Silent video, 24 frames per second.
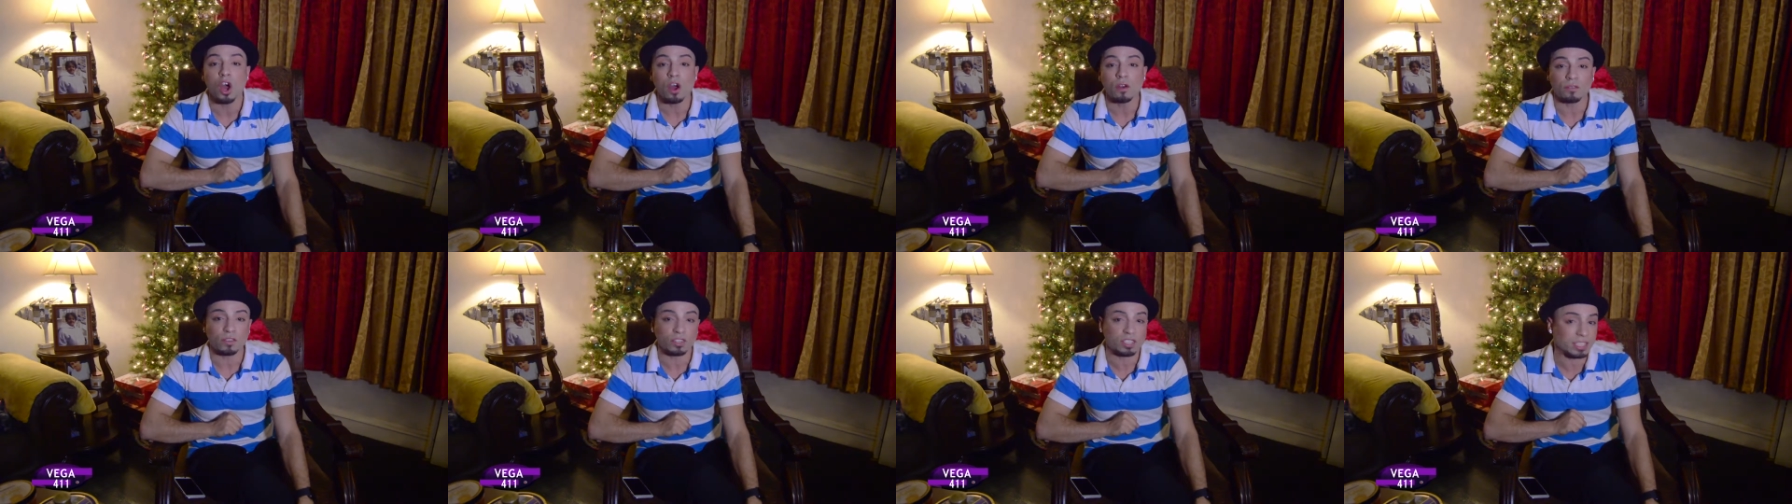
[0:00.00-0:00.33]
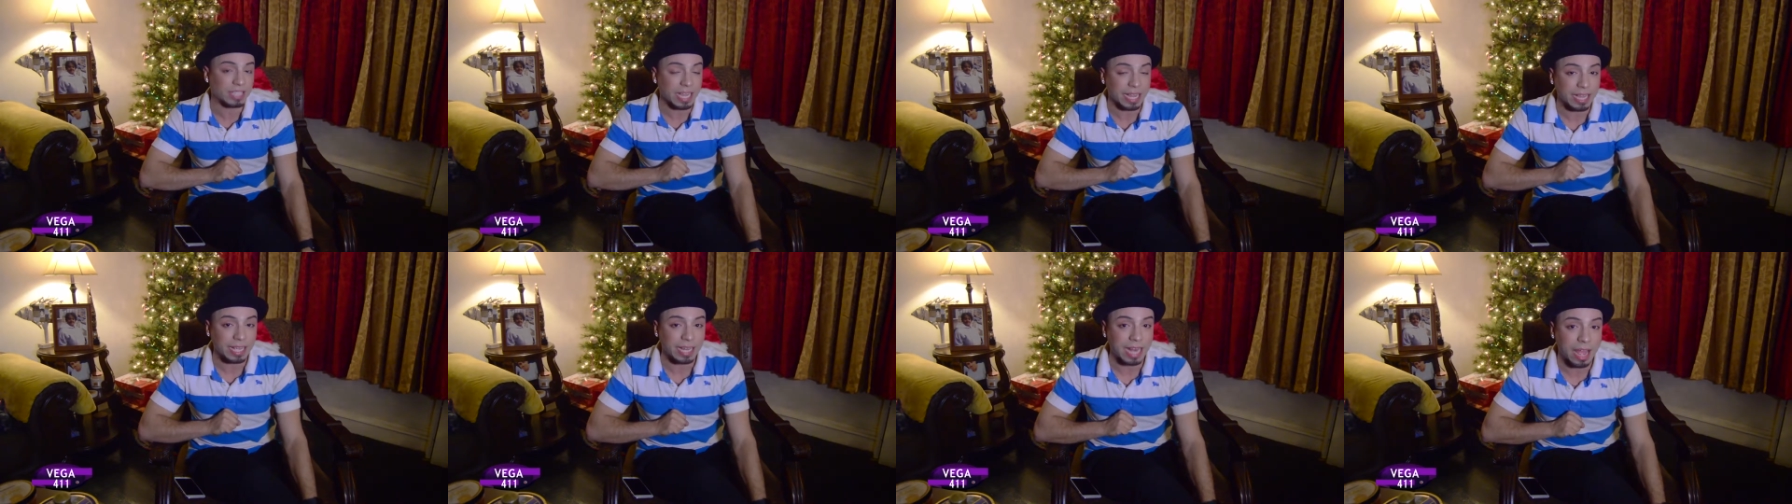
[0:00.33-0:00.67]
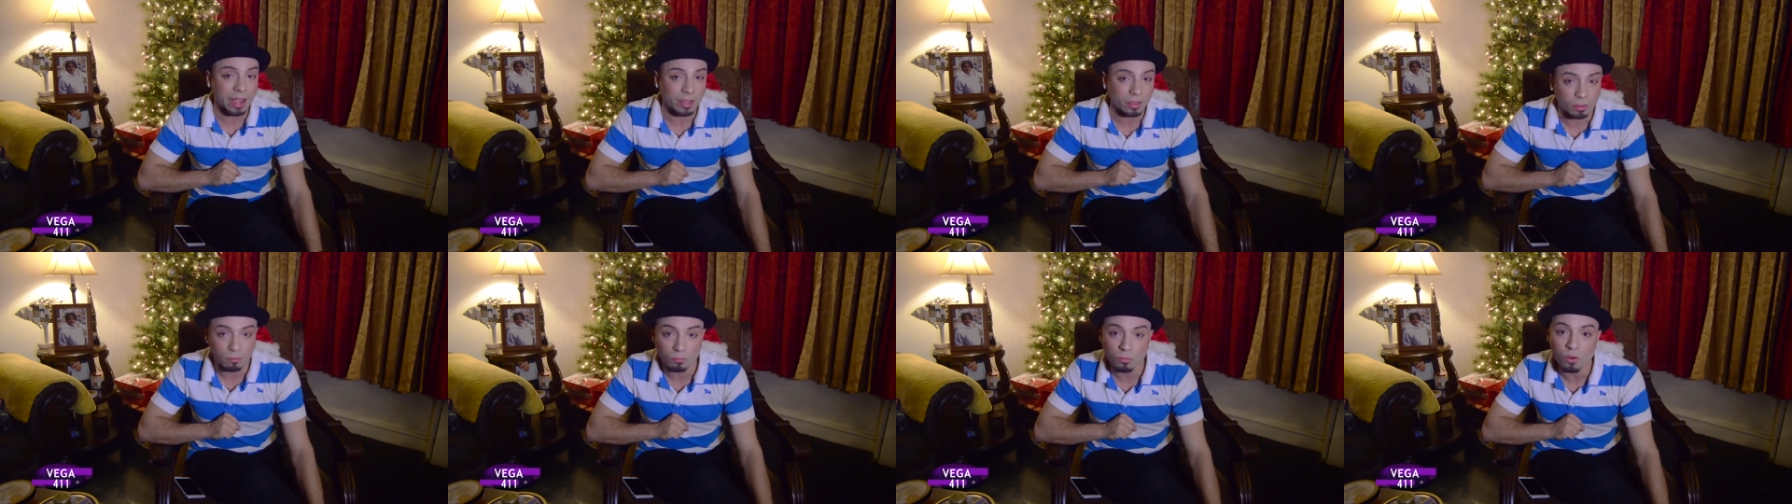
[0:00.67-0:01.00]
for Second
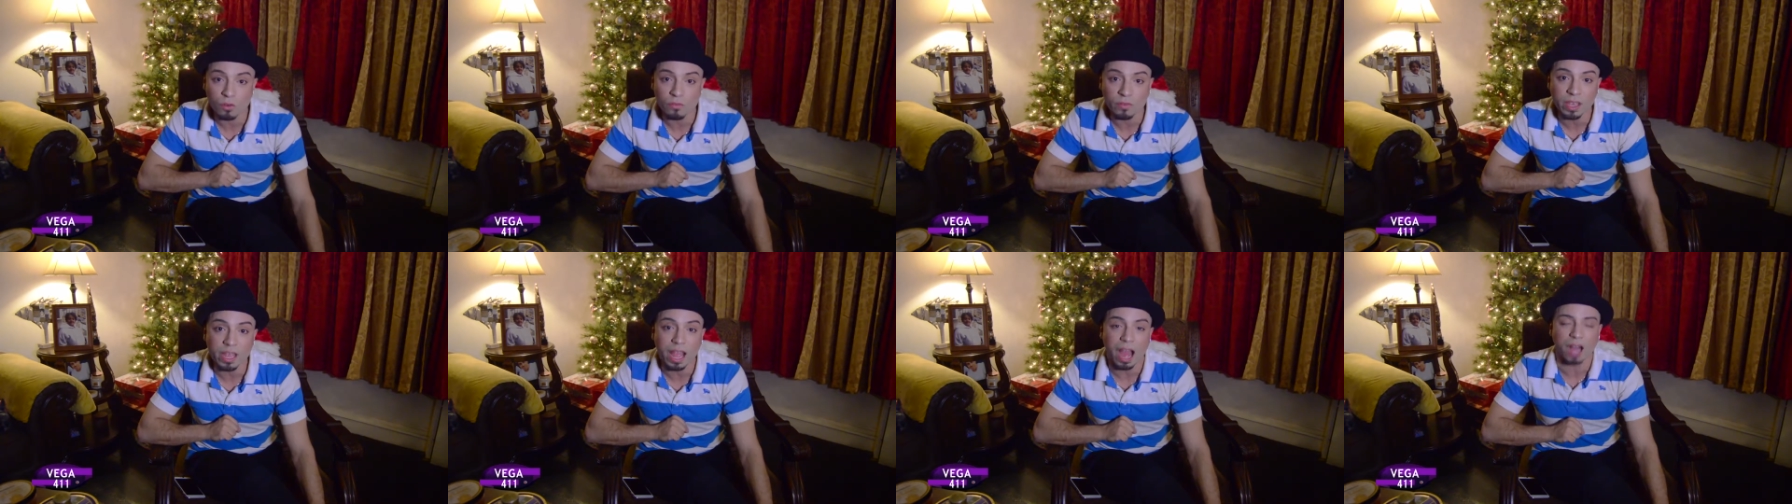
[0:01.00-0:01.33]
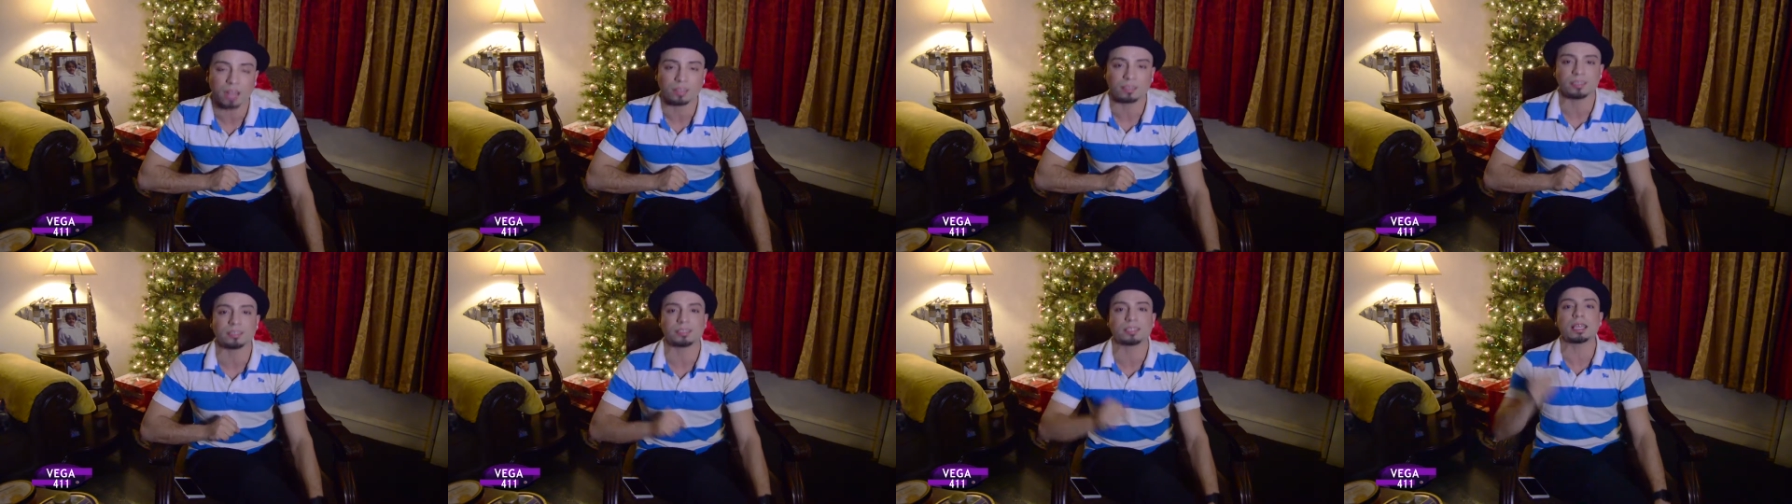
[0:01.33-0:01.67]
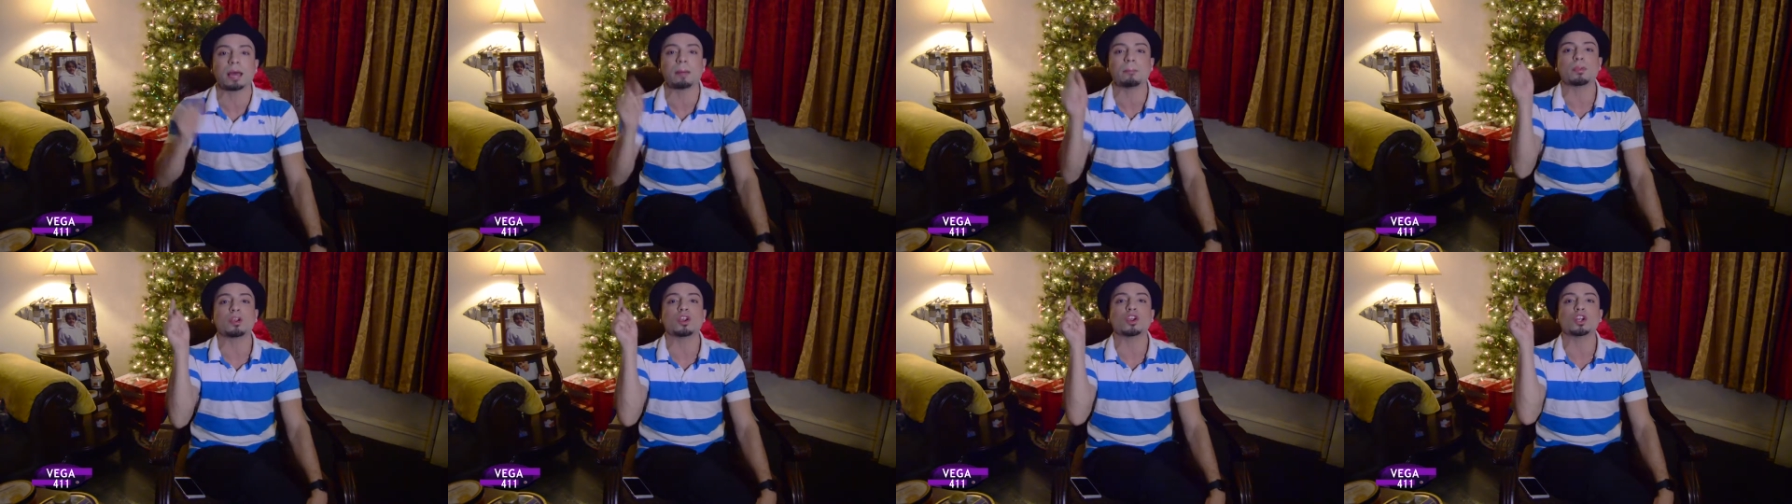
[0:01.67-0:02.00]
Act the movie on
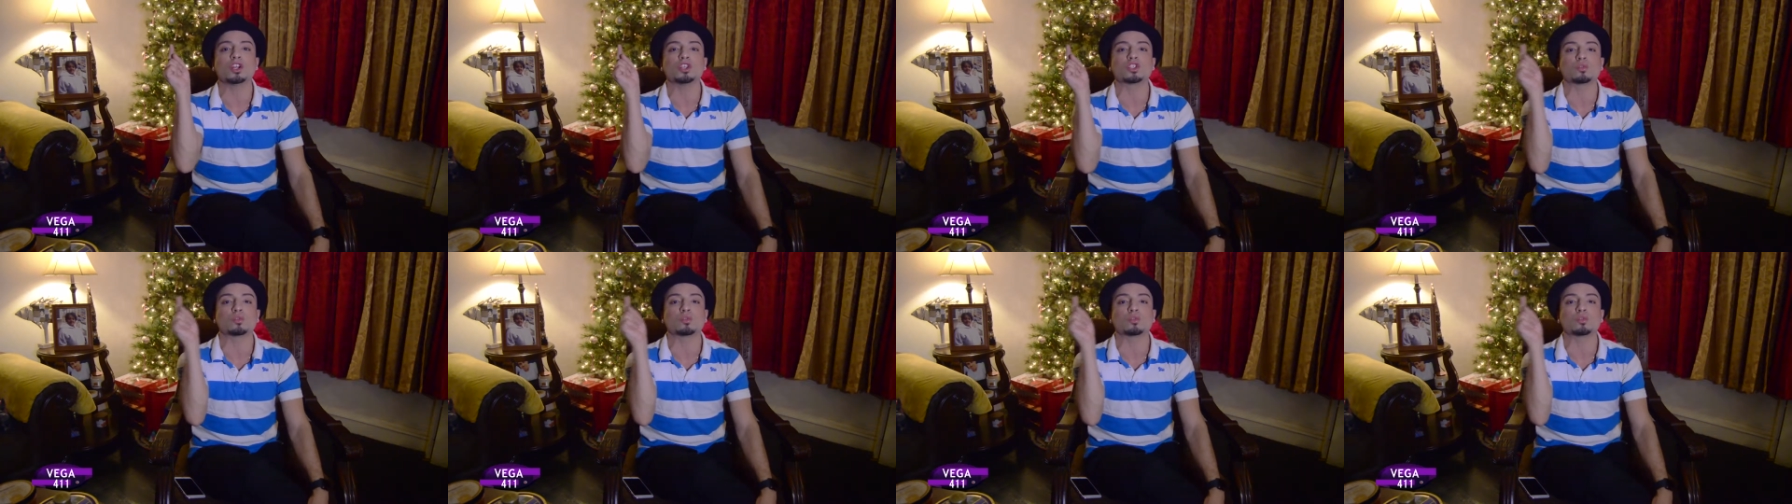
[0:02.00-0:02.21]
December